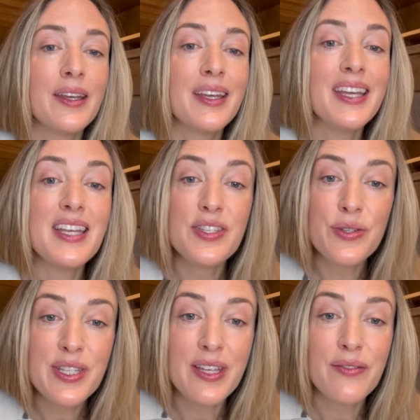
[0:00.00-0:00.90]
Is your
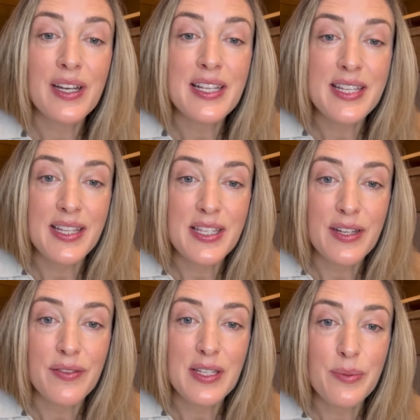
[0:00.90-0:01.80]
skin feeling
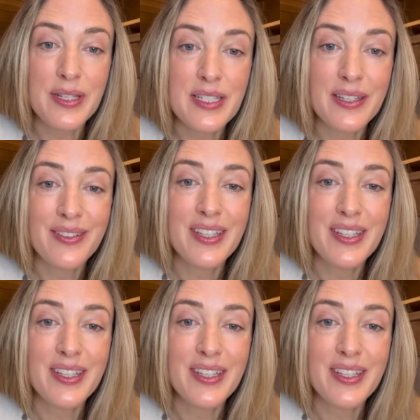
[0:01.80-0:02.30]
sensitive this winter?